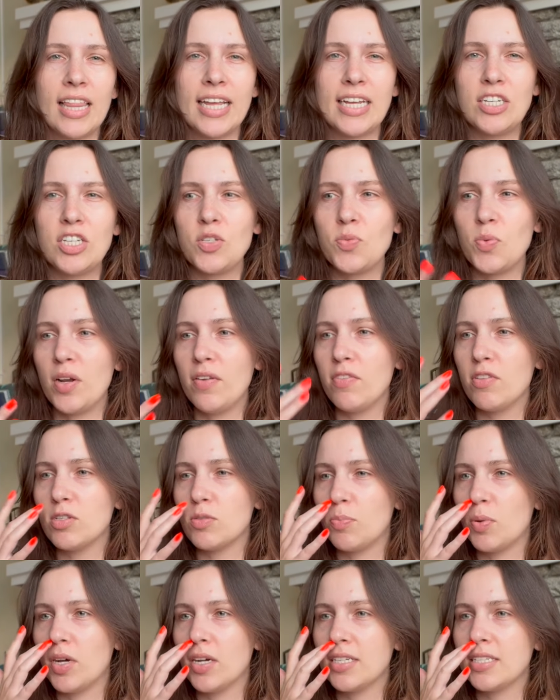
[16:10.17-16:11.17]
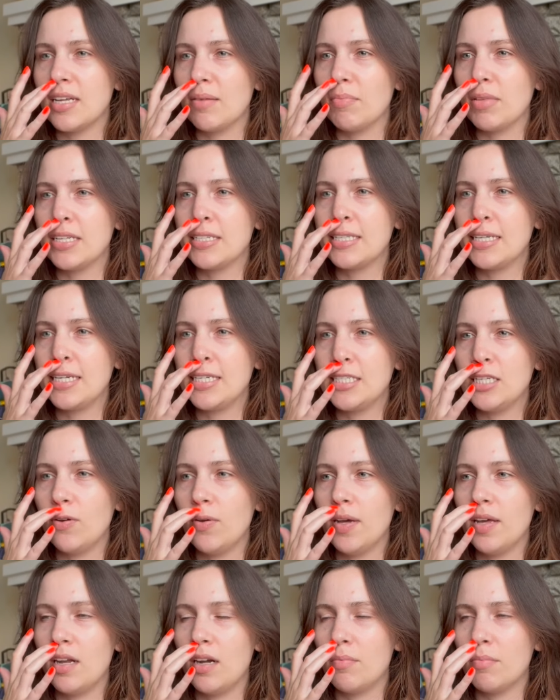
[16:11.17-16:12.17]
Like it's just one of those books, I'm listening to it
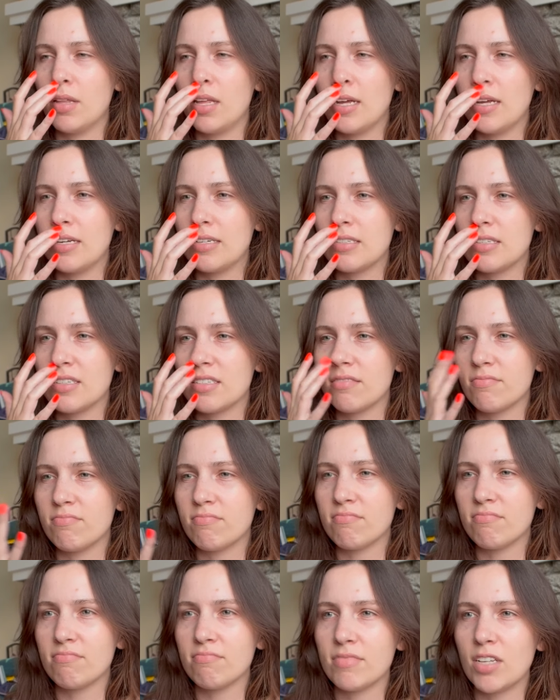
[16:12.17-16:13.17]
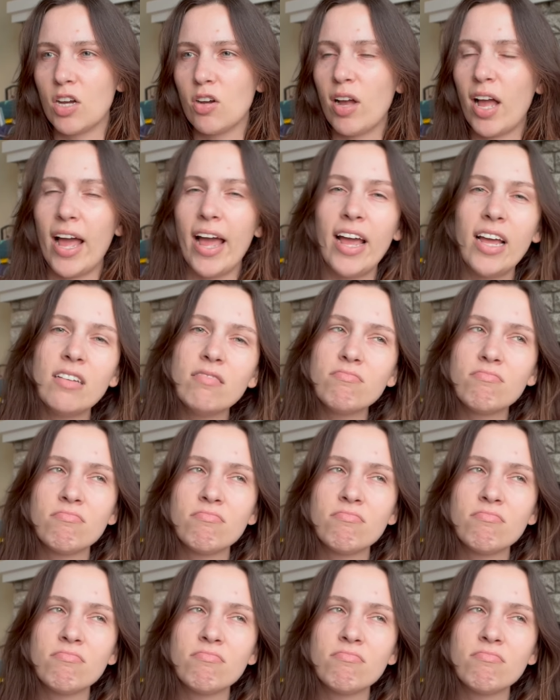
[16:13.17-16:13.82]
and I'm like, okay,